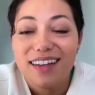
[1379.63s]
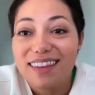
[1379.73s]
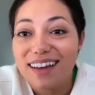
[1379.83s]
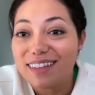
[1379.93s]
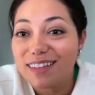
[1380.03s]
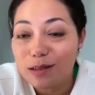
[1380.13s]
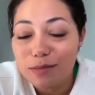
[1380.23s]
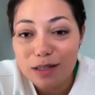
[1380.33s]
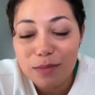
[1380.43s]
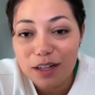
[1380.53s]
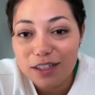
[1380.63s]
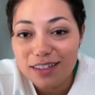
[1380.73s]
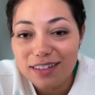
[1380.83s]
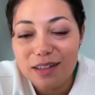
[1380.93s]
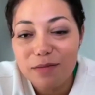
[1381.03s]
That little bit of
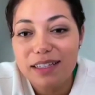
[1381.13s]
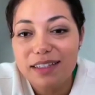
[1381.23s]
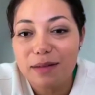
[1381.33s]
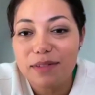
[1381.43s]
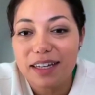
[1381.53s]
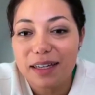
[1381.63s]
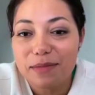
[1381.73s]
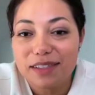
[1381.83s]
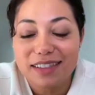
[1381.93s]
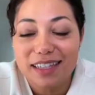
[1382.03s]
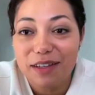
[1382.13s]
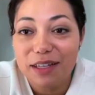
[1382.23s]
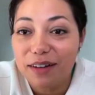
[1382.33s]
margin can be sometimes a saving